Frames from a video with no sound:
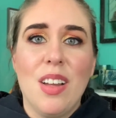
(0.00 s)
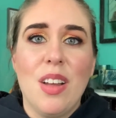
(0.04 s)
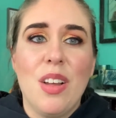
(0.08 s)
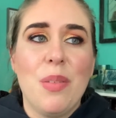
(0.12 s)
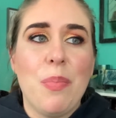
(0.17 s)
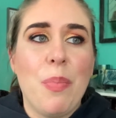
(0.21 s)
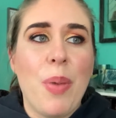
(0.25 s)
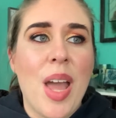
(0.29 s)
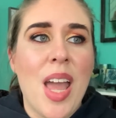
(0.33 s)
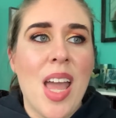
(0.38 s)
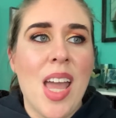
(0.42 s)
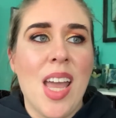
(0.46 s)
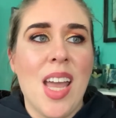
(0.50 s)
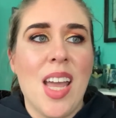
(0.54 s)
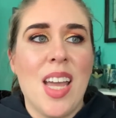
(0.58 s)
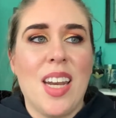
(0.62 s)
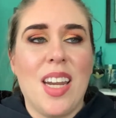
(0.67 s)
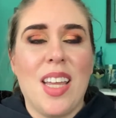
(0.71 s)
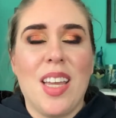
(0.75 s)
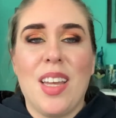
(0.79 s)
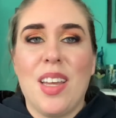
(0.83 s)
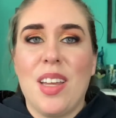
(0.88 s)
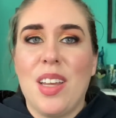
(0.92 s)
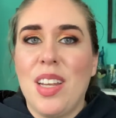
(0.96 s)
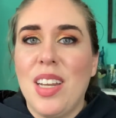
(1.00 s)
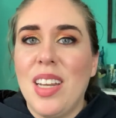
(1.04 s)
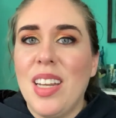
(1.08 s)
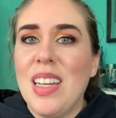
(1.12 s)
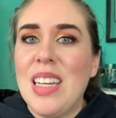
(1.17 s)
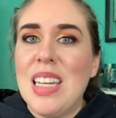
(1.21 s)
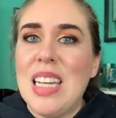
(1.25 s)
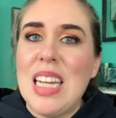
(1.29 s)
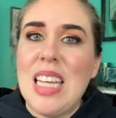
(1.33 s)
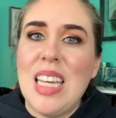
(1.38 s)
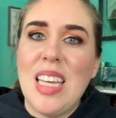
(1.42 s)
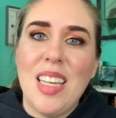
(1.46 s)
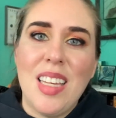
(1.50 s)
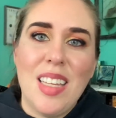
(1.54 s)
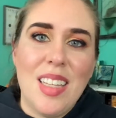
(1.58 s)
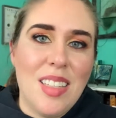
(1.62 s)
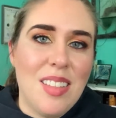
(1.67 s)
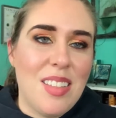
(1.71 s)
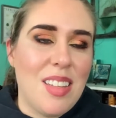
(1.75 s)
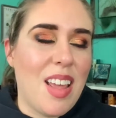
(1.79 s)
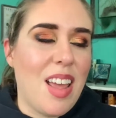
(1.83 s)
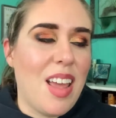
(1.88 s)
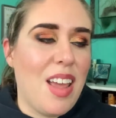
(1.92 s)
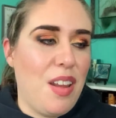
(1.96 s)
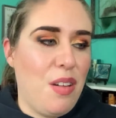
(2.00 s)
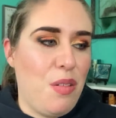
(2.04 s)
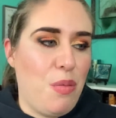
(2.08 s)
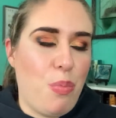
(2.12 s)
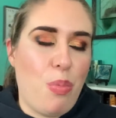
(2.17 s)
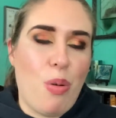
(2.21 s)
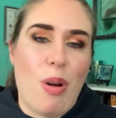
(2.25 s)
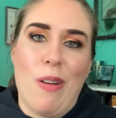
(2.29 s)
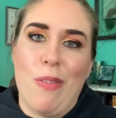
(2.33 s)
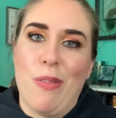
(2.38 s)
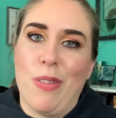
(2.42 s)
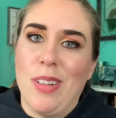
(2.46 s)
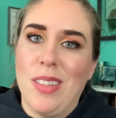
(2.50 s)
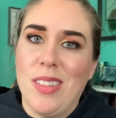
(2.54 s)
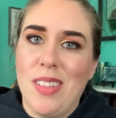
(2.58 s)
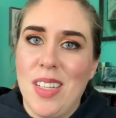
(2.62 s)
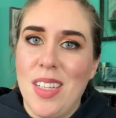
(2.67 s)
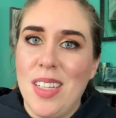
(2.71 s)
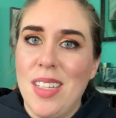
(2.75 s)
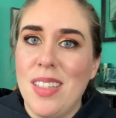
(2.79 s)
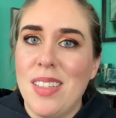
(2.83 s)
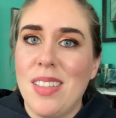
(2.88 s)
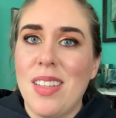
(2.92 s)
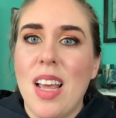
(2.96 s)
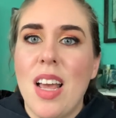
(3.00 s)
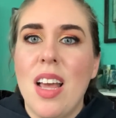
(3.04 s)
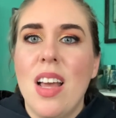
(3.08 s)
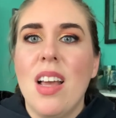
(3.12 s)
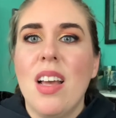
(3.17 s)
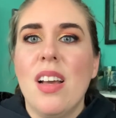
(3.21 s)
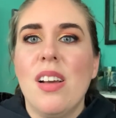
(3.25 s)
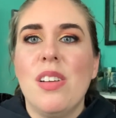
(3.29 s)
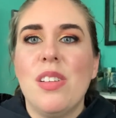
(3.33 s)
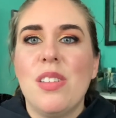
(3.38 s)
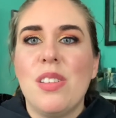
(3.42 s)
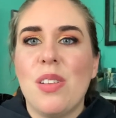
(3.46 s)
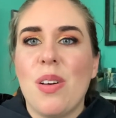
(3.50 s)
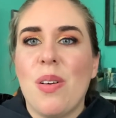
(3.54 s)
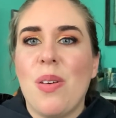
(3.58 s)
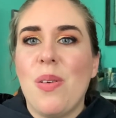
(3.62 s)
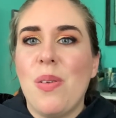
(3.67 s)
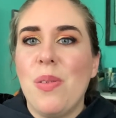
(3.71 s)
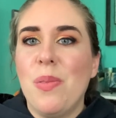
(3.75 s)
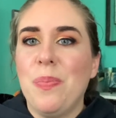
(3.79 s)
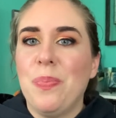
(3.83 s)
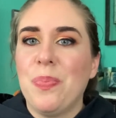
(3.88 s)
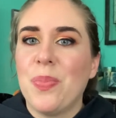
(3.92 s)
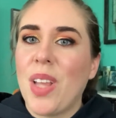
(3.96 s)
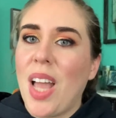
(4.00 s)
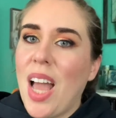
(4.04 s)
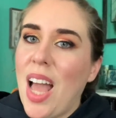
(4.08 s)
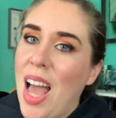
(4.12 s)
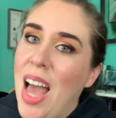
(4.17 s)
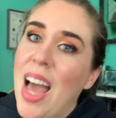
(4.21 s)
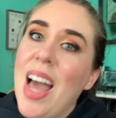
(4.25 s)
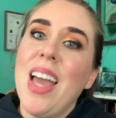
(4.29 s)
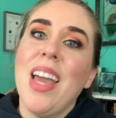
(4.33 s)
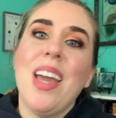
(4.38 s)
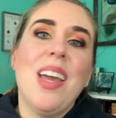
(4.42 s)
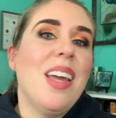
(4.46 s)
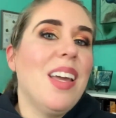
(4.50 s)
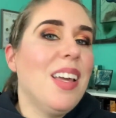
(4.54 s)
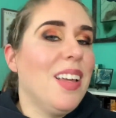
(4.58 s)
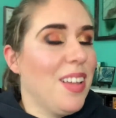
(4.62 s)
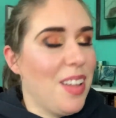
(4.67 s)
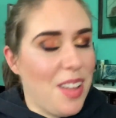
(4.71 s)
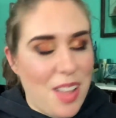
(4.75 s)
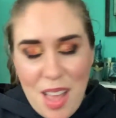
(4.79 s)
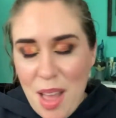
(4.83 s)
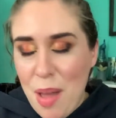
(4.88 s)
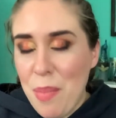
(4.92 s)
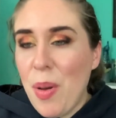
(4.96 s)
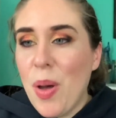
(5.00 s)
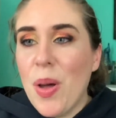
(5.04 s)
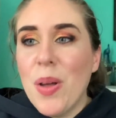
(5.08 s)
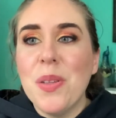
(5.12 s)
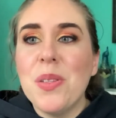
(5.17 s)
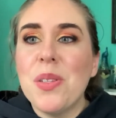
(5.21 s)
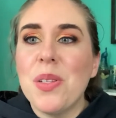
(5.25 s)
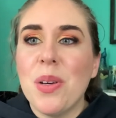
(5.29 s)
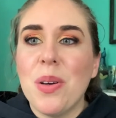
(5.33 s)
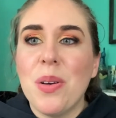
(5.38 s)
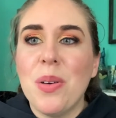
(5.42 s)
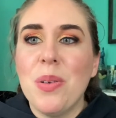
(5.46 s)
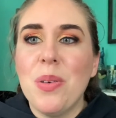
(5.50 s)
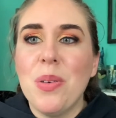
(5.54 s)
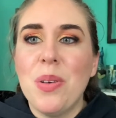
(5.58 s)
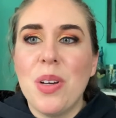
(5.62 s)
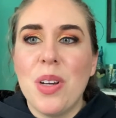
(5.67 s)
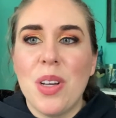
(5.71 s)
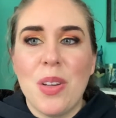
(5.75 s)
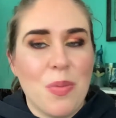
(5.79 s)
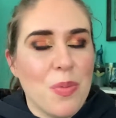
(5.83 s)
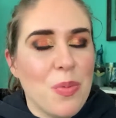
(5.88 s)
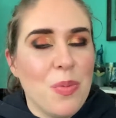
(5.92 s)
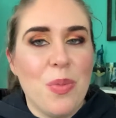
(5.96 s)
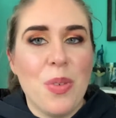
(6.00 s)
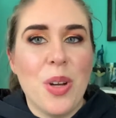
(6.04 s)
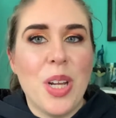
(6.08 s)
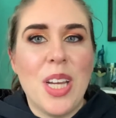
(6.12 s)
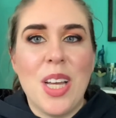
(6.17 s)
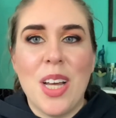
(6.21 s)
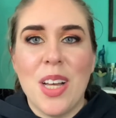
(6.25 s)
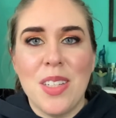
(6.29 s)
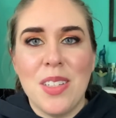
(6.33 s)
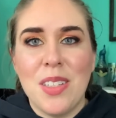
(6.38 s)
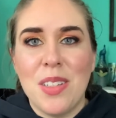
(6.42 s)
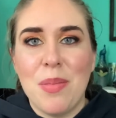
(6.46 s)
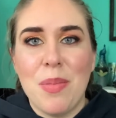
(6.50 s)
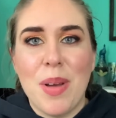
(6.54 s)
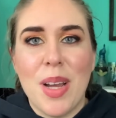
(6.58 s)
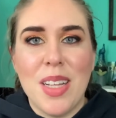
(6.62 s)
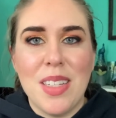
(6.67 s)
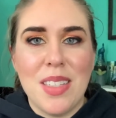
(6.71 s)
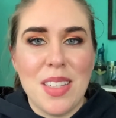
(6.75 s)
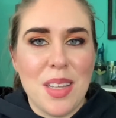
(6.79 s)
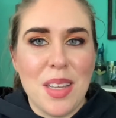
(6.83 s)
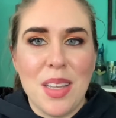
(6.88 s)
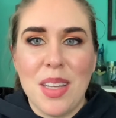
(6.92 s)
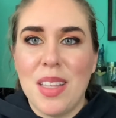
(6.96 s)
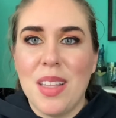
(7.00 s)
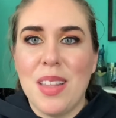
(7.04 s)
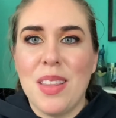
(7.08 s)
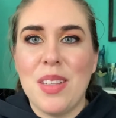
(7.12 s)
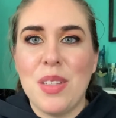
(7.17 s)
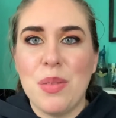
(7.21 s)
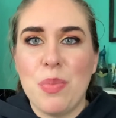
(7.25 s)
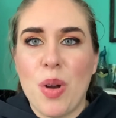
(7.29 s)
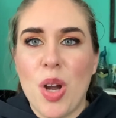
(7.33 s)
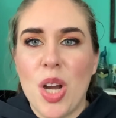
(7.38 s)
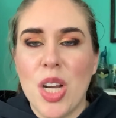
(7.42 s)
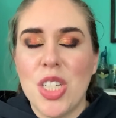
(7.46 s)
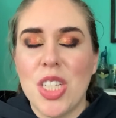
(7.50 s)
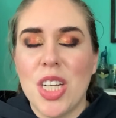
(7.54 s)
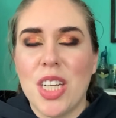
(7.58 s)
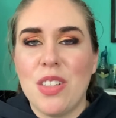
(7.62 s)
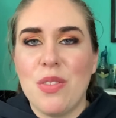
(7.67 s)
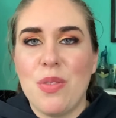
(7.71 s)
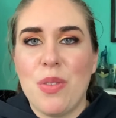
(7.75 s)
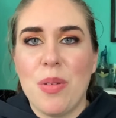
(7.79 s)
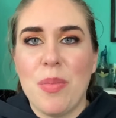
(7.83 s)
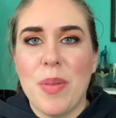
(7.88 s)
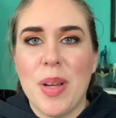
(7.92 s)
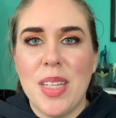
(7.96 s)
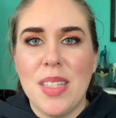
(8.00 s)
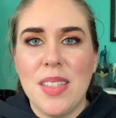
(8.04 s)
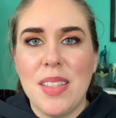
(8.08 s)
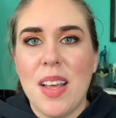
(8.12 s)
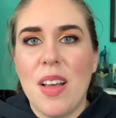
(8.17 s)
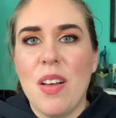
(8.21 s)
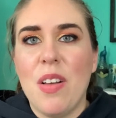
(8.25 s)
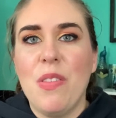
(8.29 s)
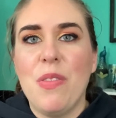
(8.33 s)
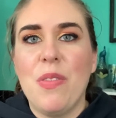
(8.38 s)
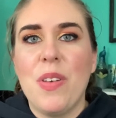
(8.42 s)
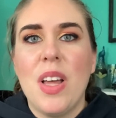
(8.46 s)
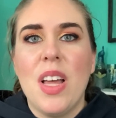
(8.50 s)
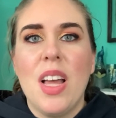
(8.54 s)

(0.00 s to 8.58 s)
panning needs and preferences. So I am also recustomizing this project for myself.